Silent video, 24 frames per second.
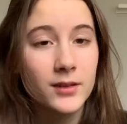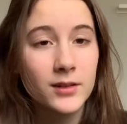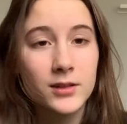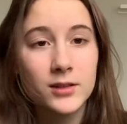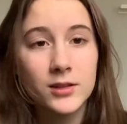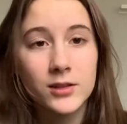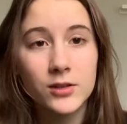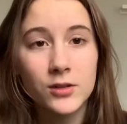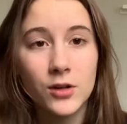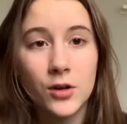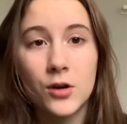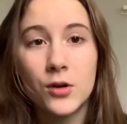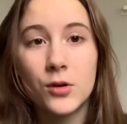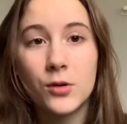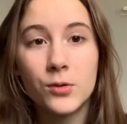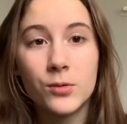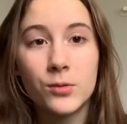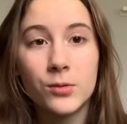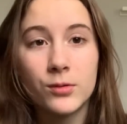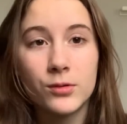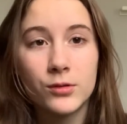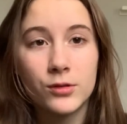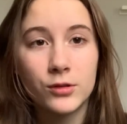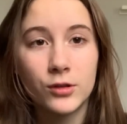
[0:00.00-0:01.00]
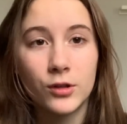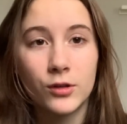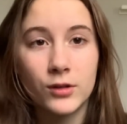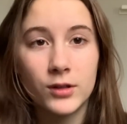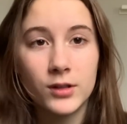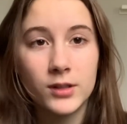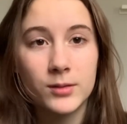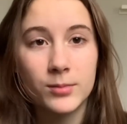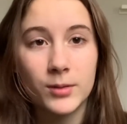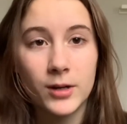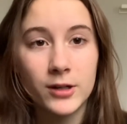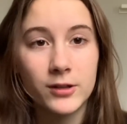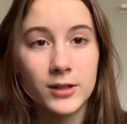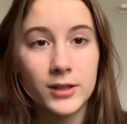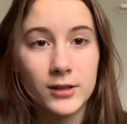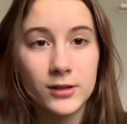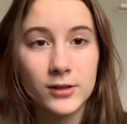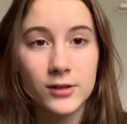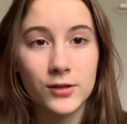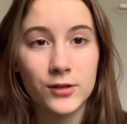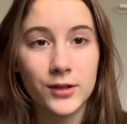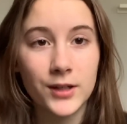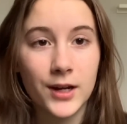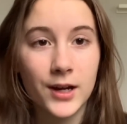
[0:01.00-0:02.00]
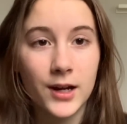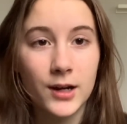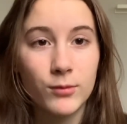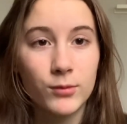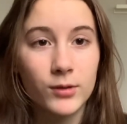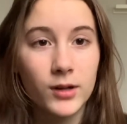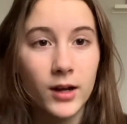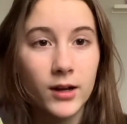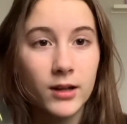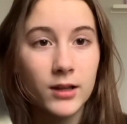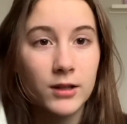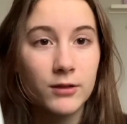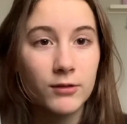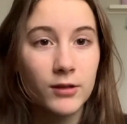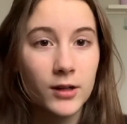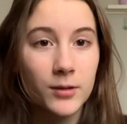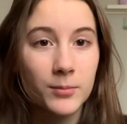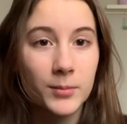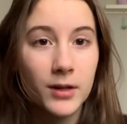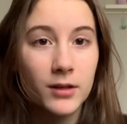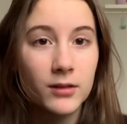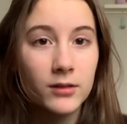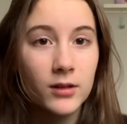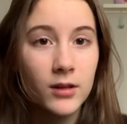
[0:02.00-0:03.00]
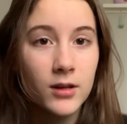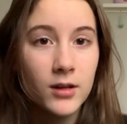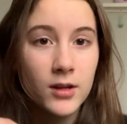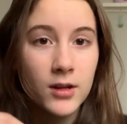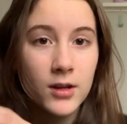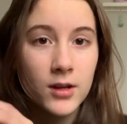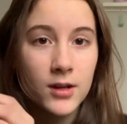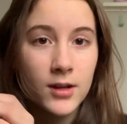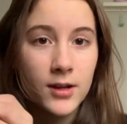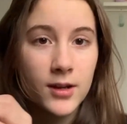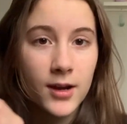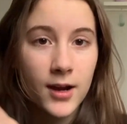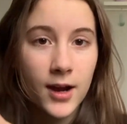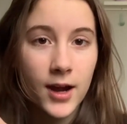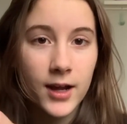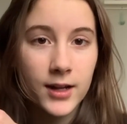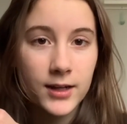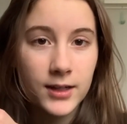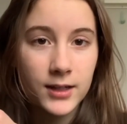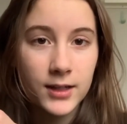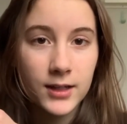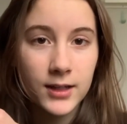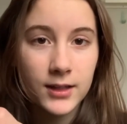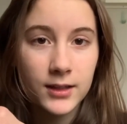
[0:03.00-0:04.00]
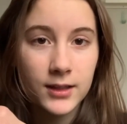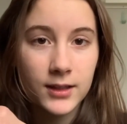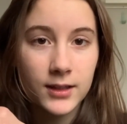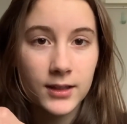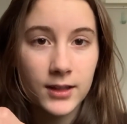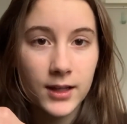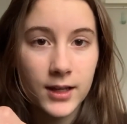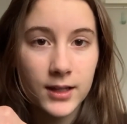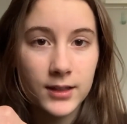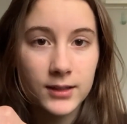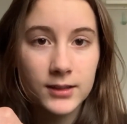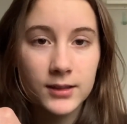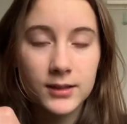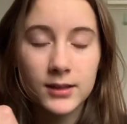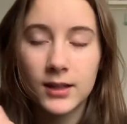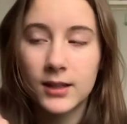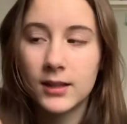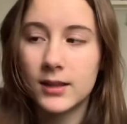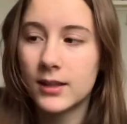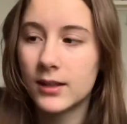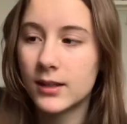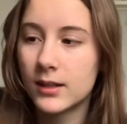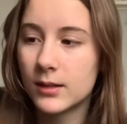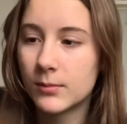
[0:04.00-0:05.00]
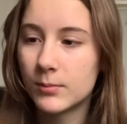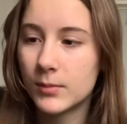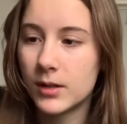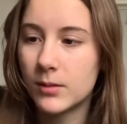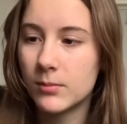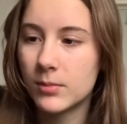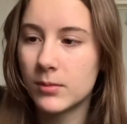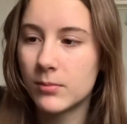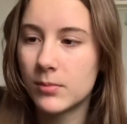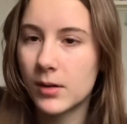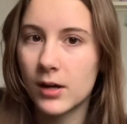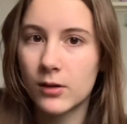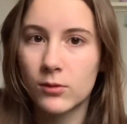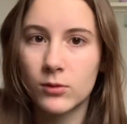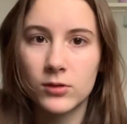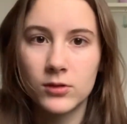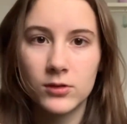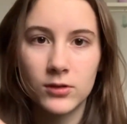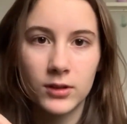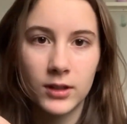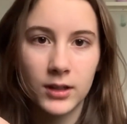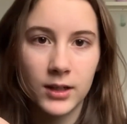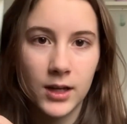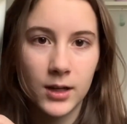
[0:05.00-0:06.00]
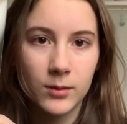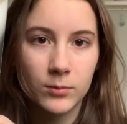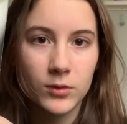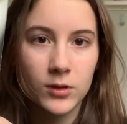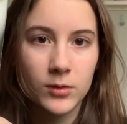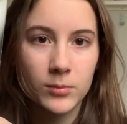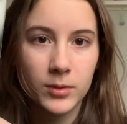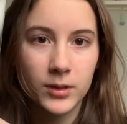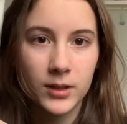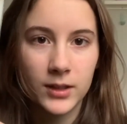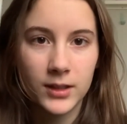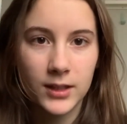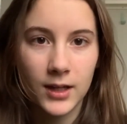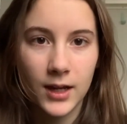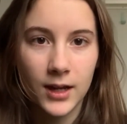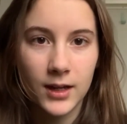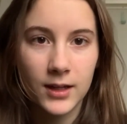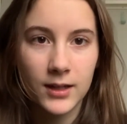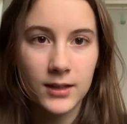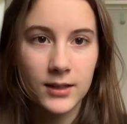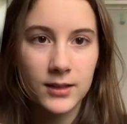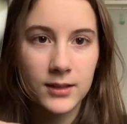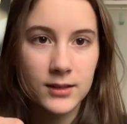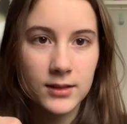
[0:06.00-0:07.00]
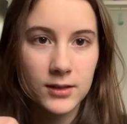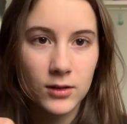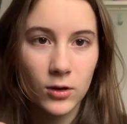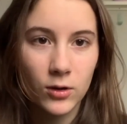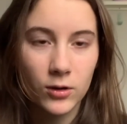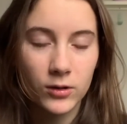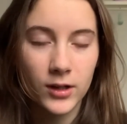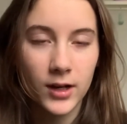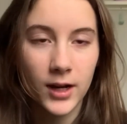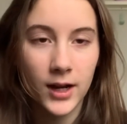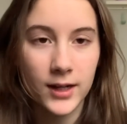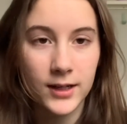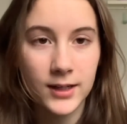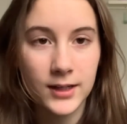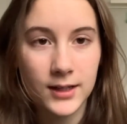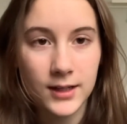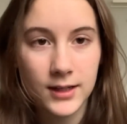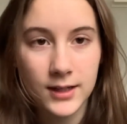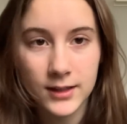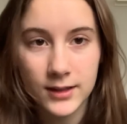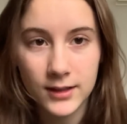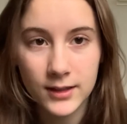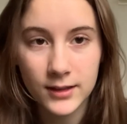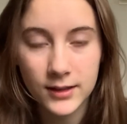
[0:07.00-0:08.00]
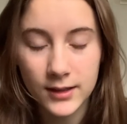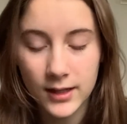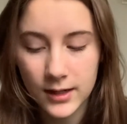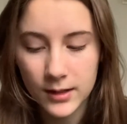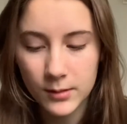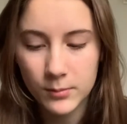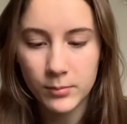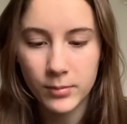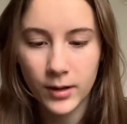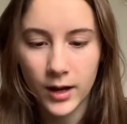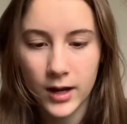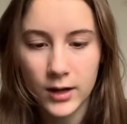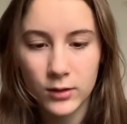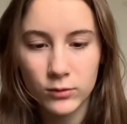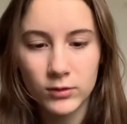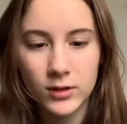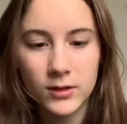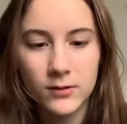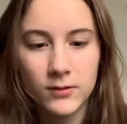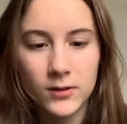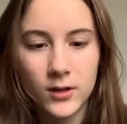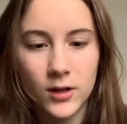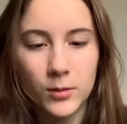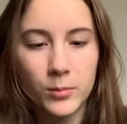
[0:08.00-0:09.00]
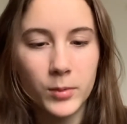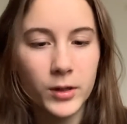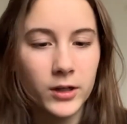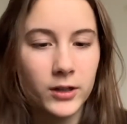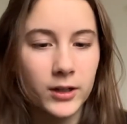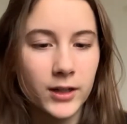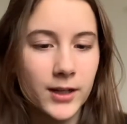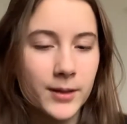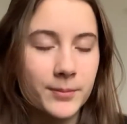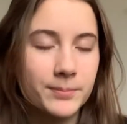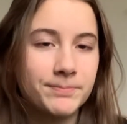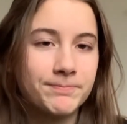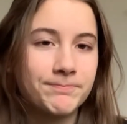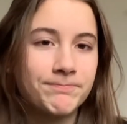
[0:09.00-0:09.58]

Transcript: So inspiring. So yeah, I would highly recommend Hiding in the Light. I think it might be backwards on the camera, but yeah, it's called Hiding in the Light by Rivka Berry.